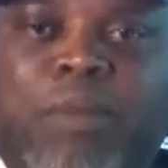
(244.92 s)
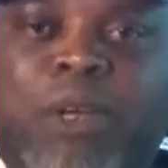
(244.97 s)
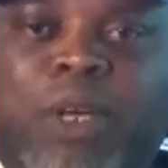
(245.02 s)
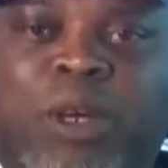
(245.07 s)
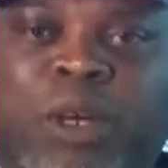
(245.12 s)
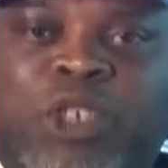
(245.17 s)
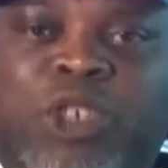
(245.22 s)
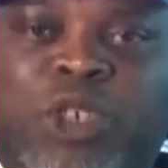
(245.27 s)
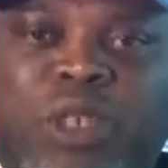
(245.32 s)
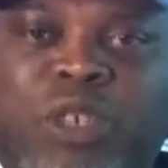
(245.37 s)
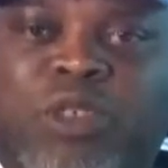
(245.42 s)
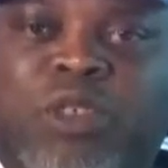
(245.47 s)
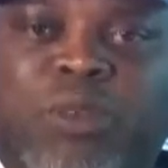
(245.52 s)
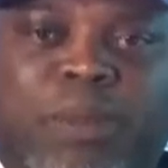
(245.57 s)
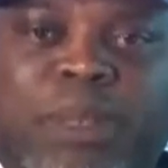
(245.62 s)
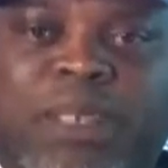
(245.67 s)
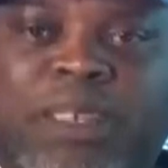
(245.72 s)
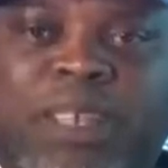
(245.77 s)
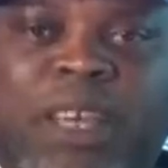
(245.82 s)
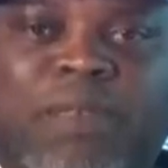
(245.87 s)
Because you need to
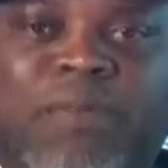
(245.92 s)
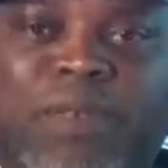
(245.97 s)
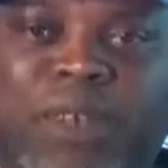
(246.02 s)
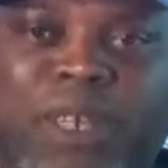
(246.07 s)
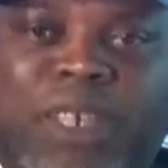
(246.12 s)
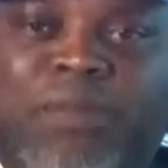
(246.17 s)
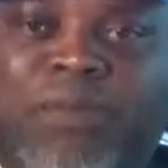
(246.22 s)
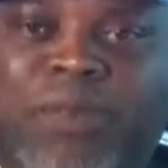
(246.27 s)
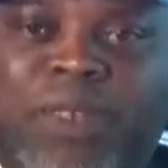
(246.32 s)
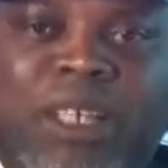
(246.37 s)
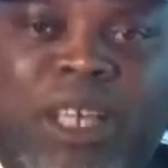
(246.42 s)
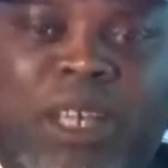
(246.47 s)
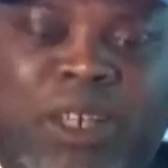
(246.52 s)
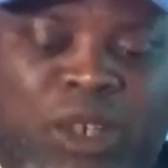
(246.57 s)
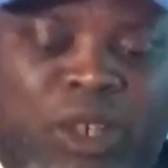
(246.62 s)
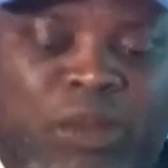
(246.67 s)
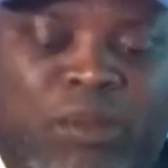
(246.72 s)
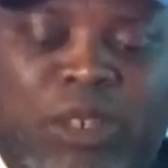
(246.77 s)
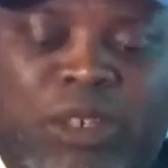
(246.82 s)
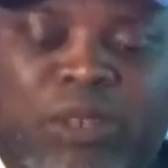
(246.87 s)
be safe in order for the
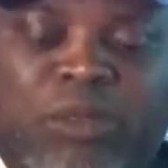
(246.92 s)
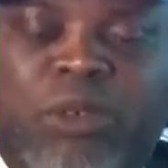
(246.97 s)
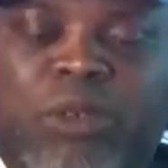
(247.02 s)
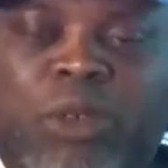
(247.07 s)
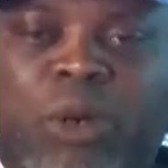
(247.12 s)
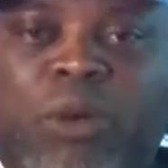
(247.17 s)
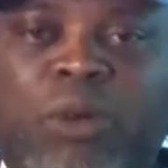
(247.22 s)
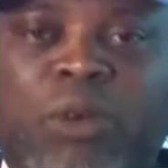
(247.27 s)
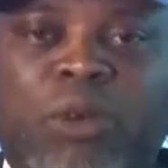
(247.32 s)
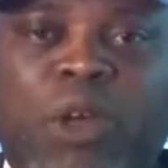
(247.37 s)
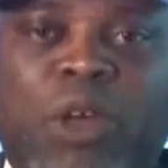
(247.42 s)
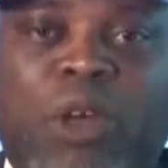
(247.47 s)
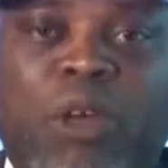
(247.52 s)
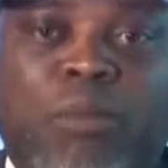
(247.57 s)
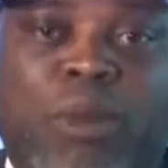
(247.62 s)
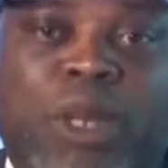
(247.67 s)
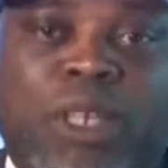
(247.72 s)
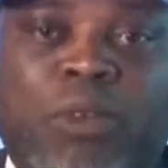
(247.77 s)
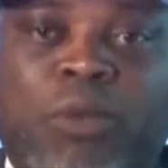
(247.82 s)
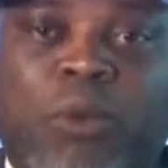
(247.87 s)
economy to grow.
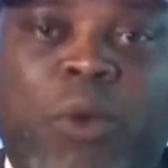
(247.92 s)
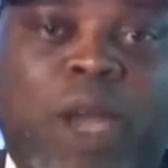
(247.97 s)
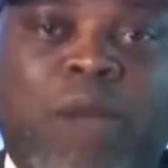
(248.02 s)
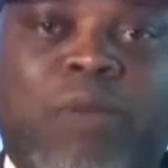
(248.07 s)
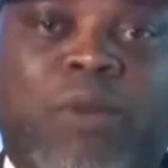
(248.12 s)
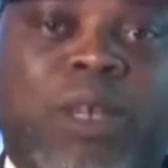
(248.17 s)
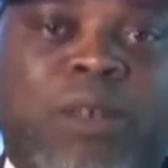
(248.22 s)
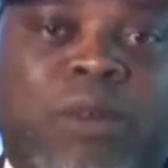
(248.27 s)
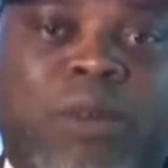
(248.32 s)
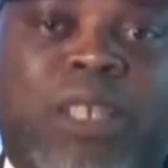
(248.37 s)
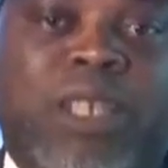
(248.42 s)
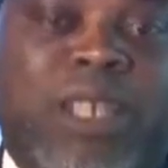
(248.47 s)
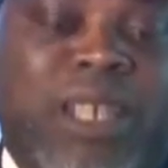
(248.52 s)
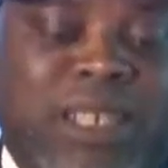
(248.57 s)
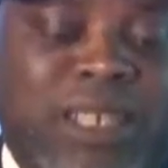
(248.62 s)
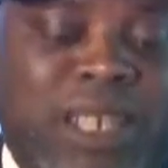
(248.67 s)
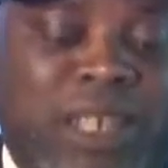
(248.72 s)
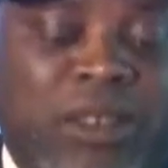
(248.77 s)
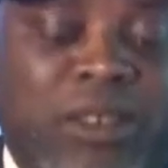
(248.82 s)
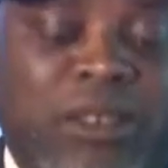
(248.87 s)
But the way we're looking
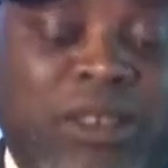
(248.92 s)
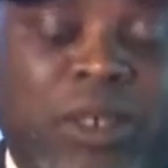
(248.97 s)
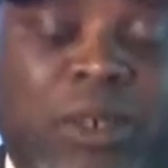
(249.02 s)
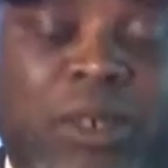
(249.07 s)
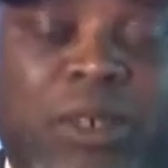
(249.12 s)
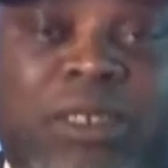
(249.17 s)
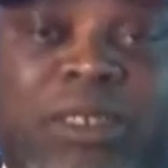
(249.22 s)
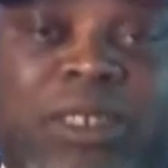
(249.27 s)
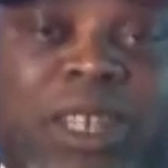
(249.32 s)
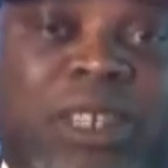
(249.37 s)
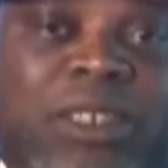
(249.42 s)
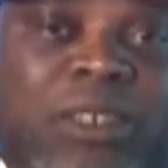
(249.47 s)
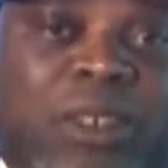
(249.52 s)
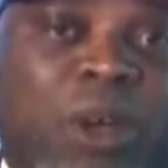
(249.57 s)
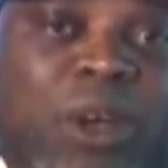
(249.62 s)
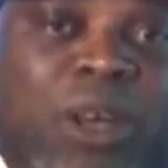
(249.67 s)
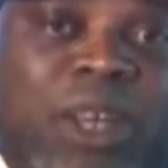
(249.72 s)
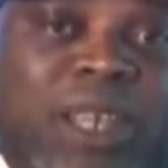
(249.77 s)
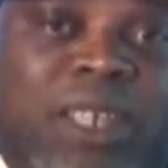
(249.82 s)
at the security sector